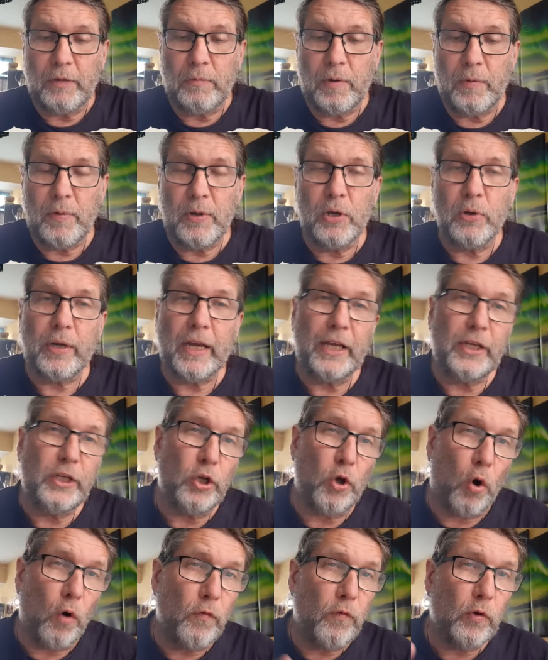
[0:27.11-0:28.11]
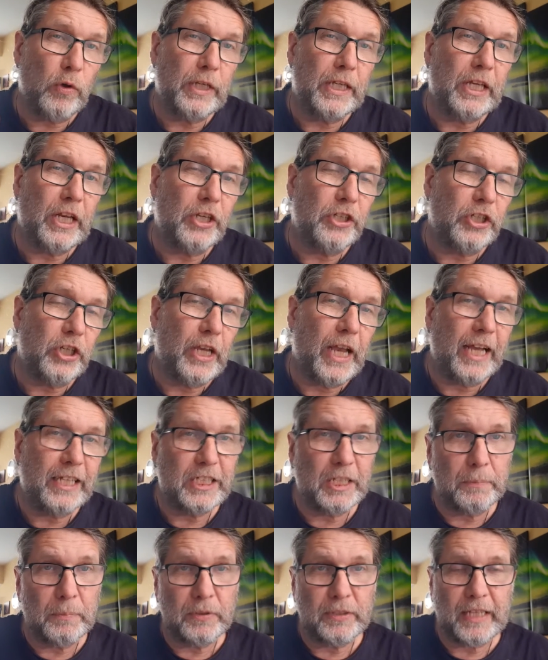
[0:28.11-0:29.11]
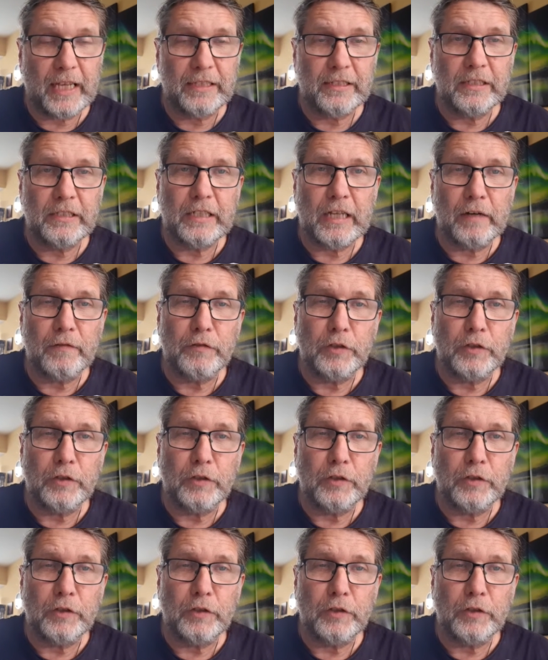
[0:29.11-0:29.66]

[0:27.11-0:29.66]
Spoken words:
We will look at the overall energy as it presents itself